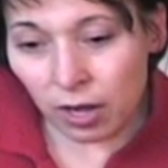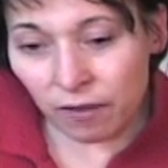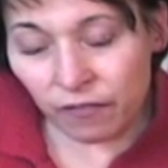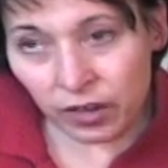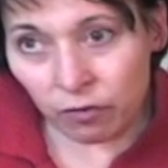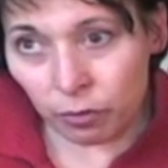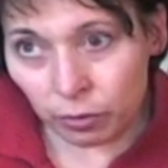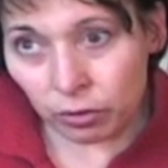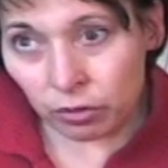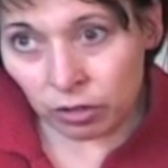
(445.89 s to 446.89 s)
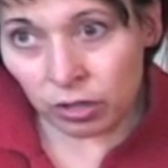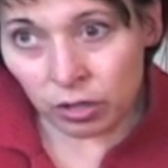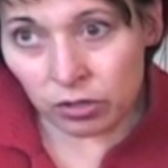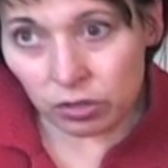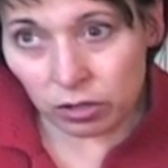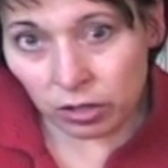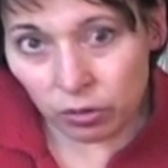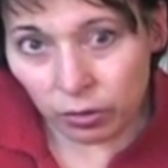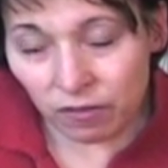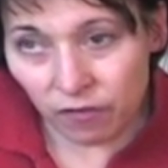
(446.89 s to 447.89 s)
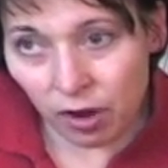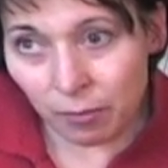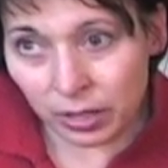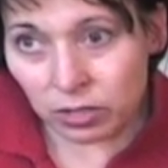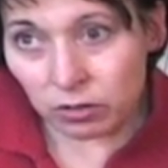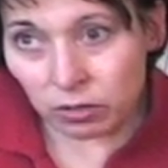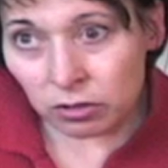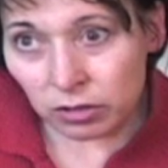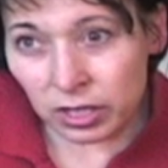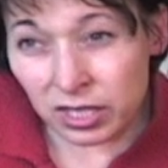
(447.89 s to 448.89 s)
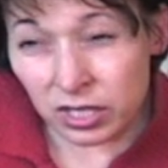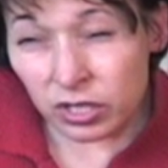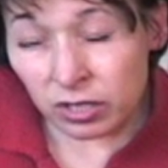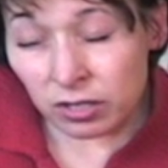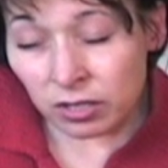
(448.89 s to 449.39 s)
unfavorable, environmental conditions.